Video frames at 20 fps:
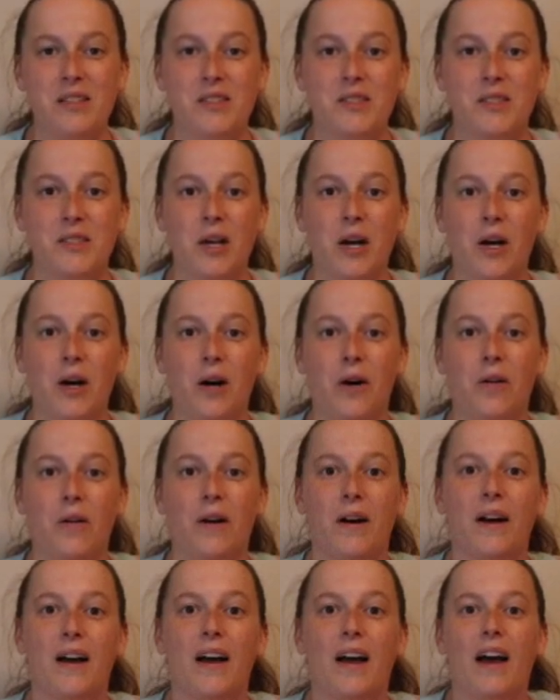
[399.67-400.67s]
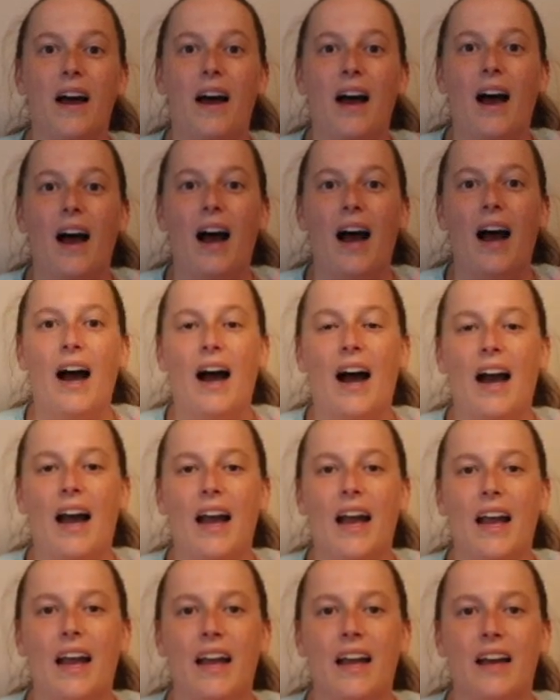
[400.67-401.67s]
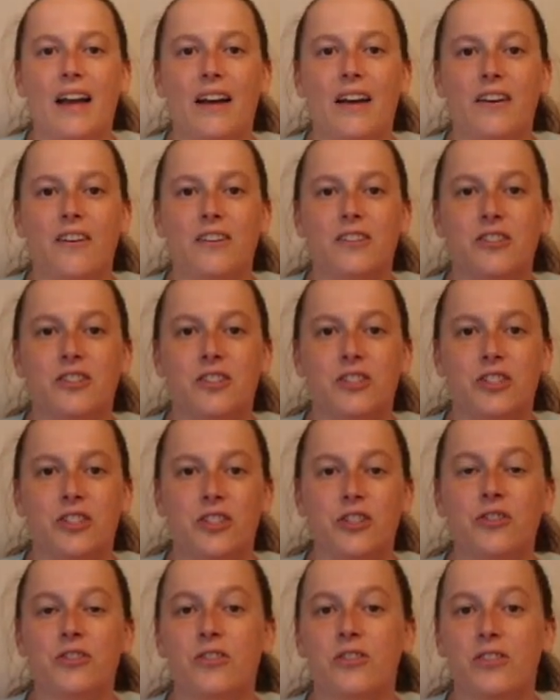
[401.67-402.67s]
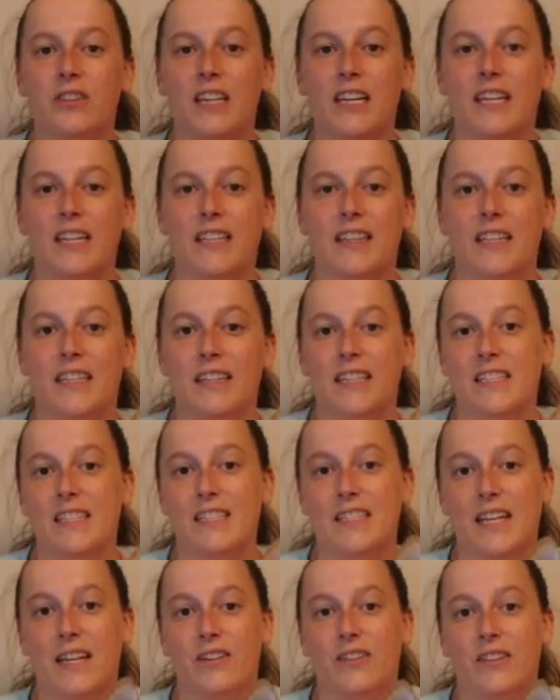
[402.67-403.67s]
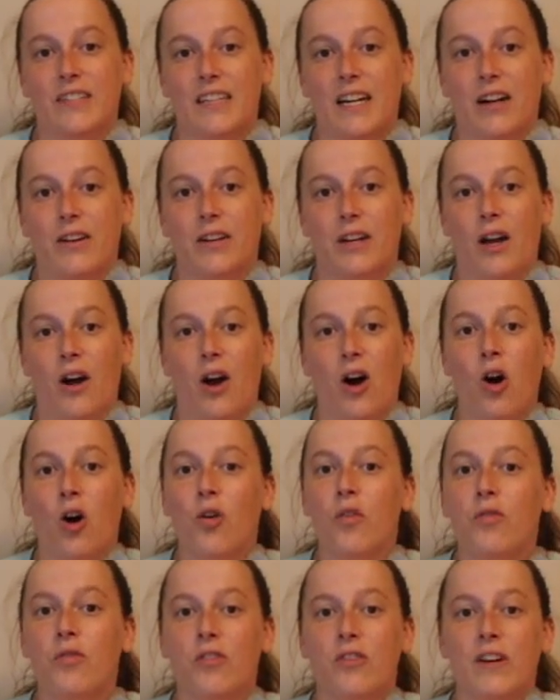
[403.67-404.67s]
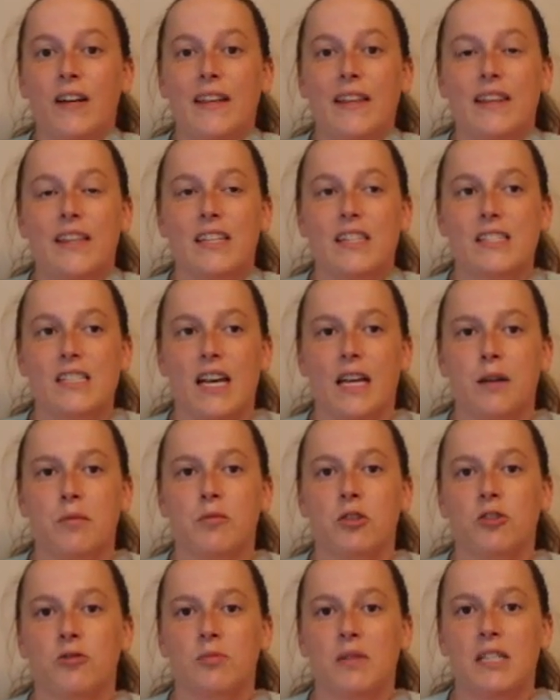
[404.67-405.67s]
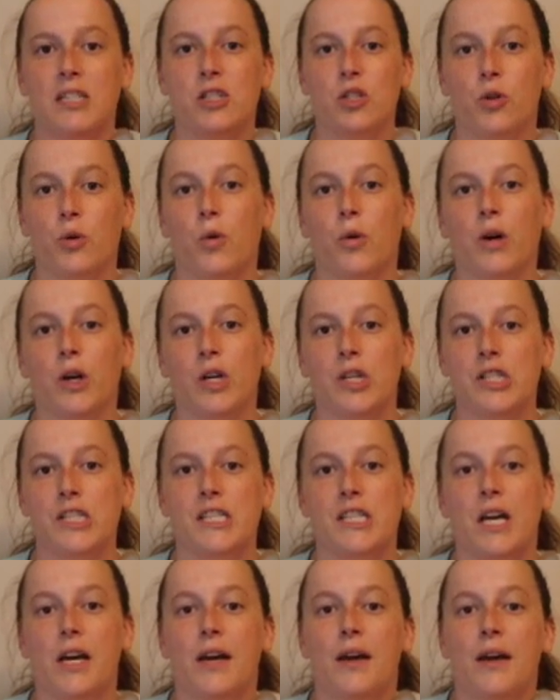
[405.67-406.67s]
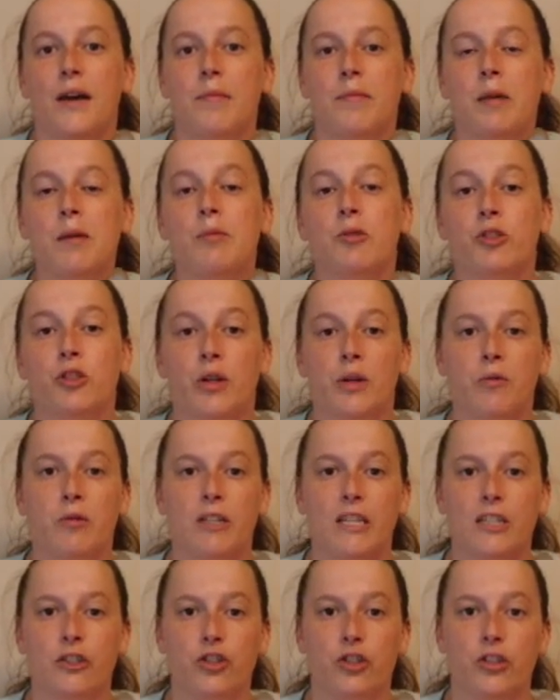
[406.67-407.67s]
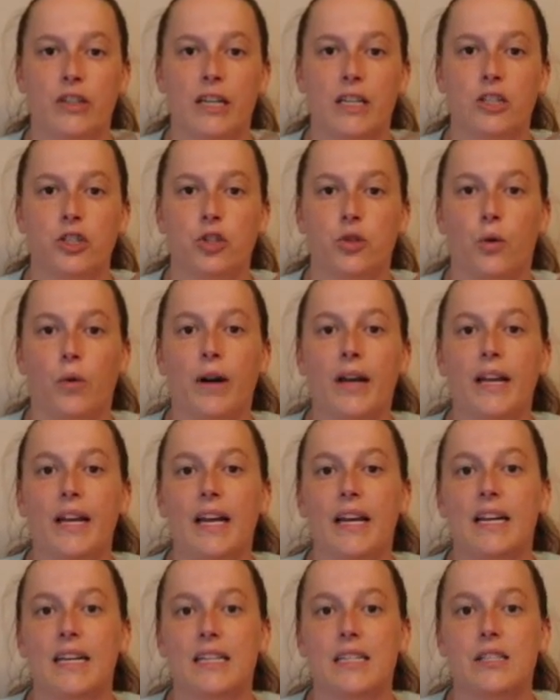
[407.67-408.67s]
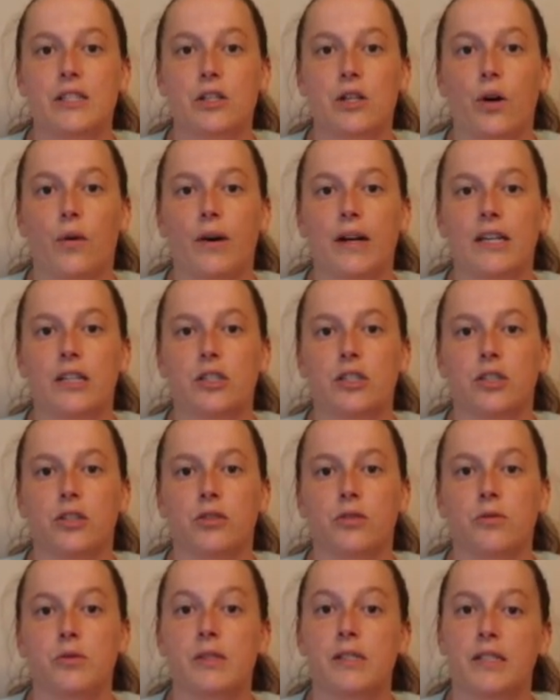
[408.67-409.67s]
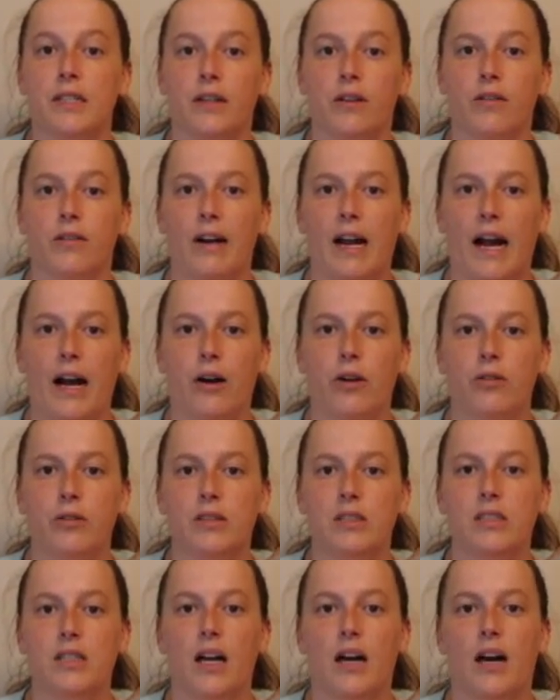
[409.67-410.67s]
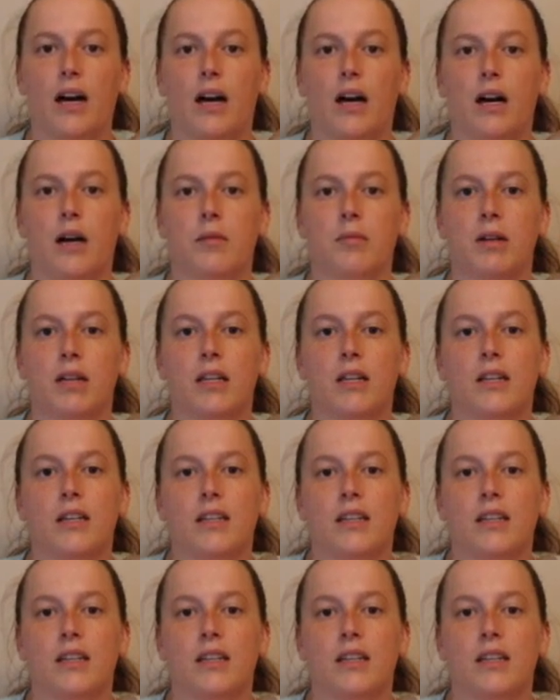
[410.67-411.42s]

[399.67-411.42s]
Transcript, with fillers: So I do think that things cycle in and out, and hopefully this kind of movement towards people doing what they truly enjoy is going to stick around. Um,